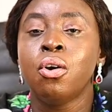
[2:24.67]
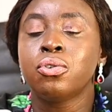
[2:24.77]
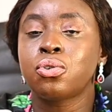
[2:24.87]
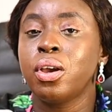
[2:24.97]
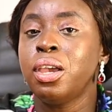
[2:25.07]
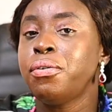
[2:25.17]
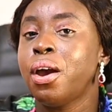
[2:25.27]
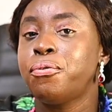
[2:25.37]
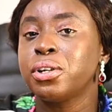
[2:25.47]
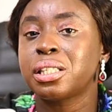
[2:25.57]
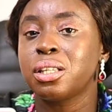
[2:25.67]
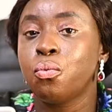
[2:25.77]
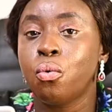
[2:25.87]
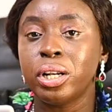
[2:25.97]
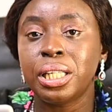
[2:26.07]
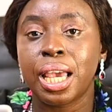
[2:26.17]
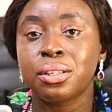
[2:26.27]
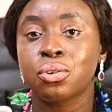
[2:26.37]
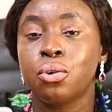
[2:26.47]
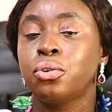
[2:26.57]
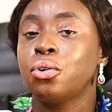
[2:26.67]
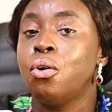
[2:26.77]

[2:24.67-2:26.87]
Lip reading: So if you are 41 years old,